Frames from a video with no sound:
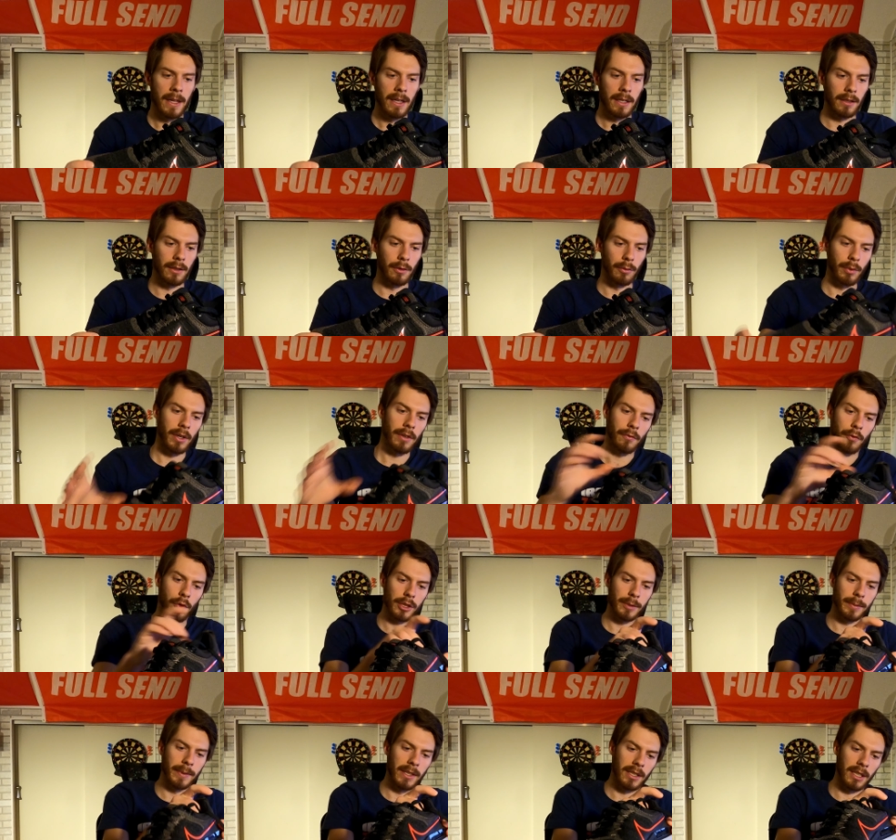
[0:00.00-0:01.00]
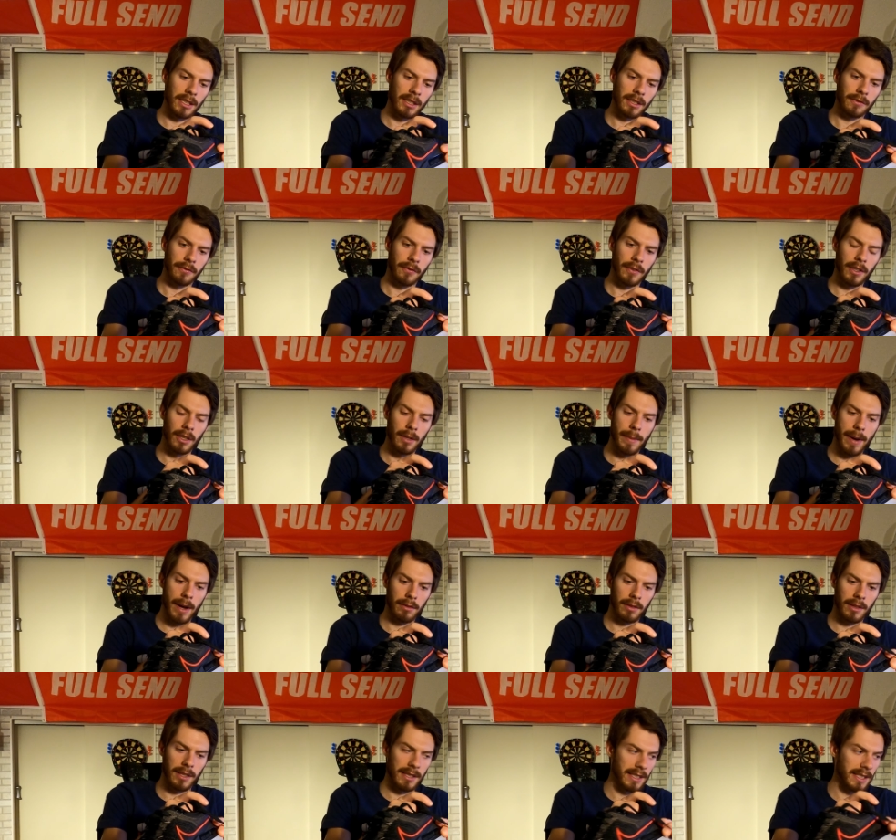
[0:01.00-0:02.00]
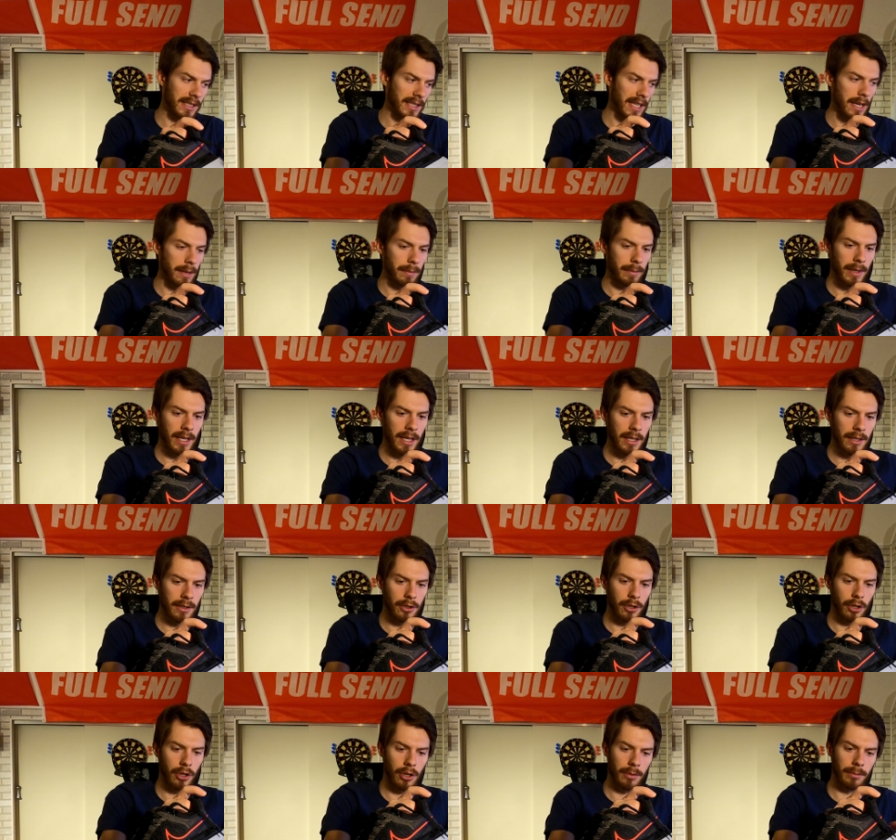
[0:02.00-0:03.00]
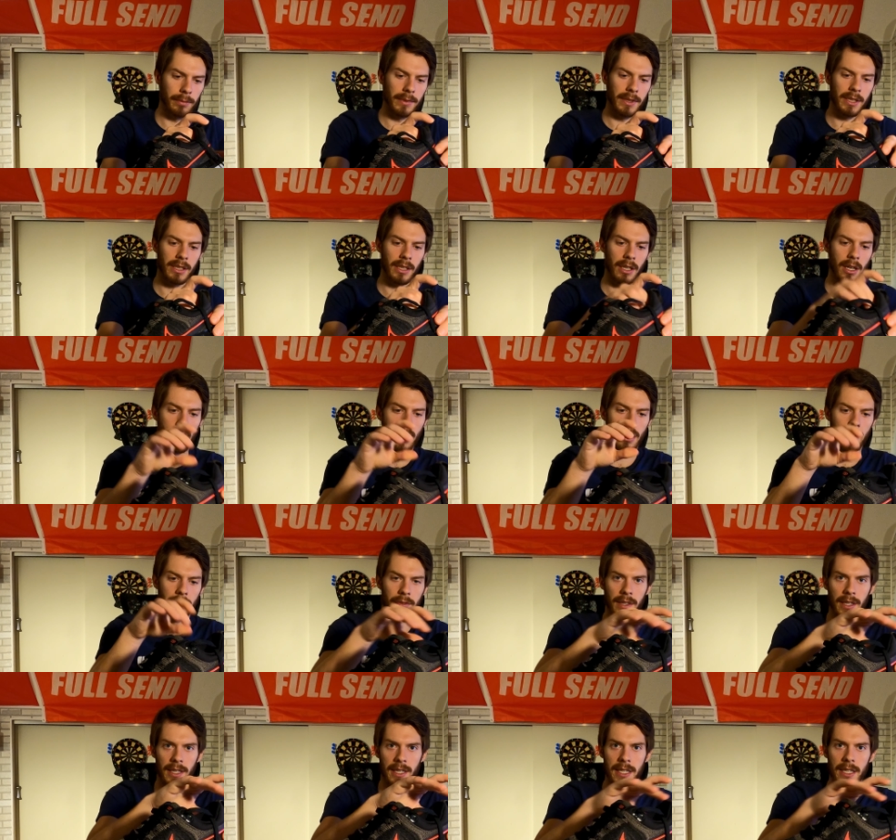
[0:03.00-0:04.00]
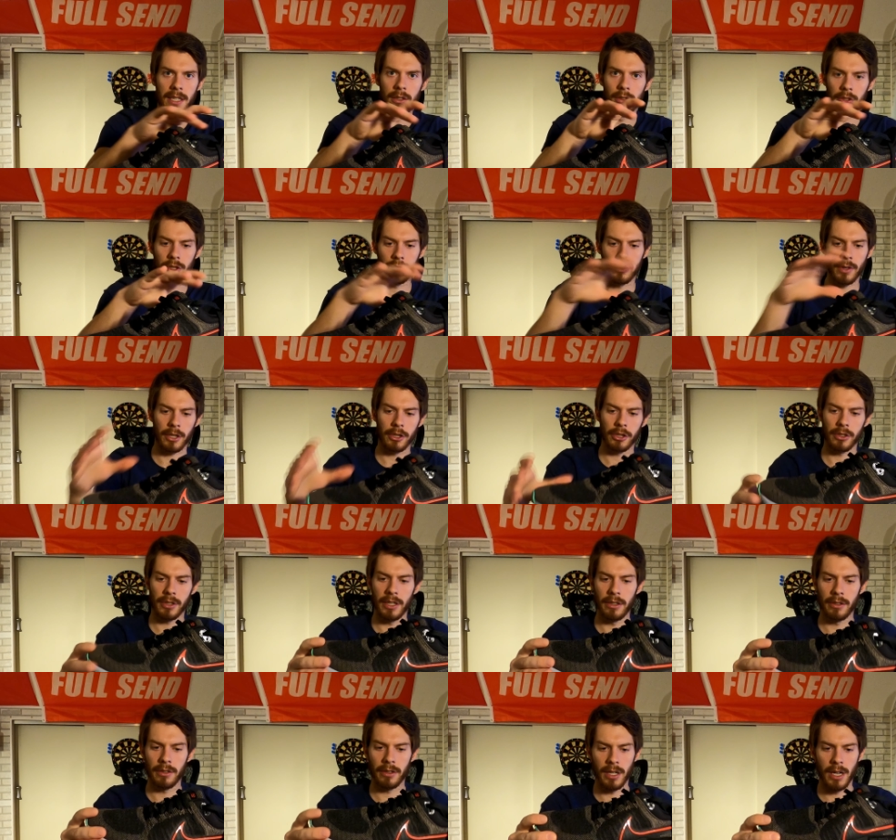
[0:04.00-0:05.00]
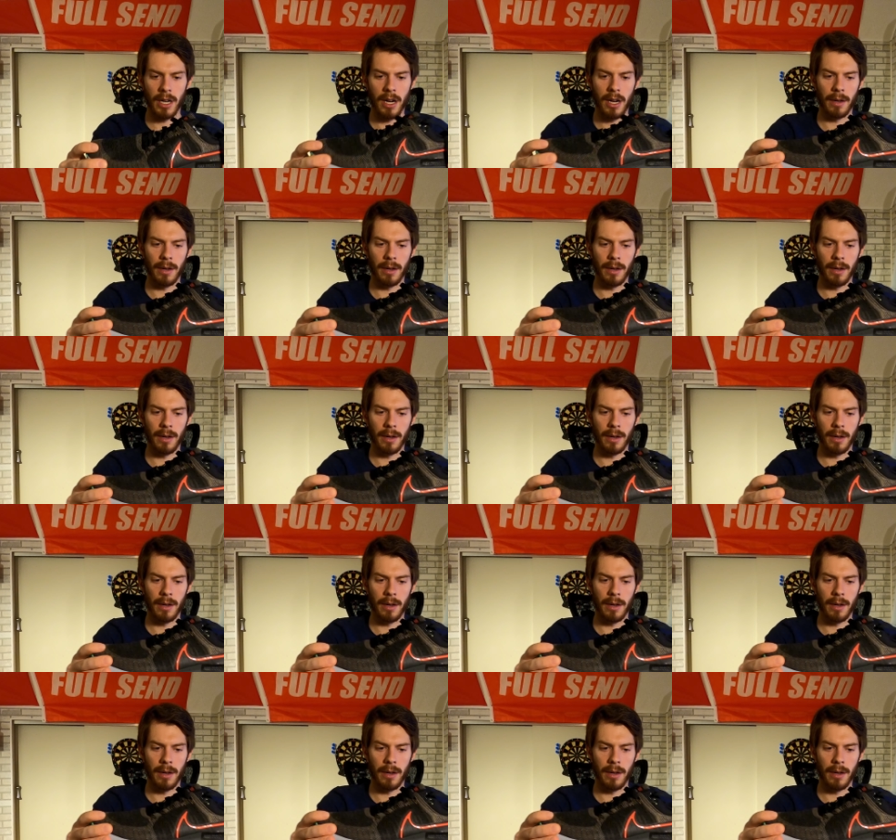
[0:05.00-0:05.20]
the reinforcement does feel about the same in terms of the heel structure here.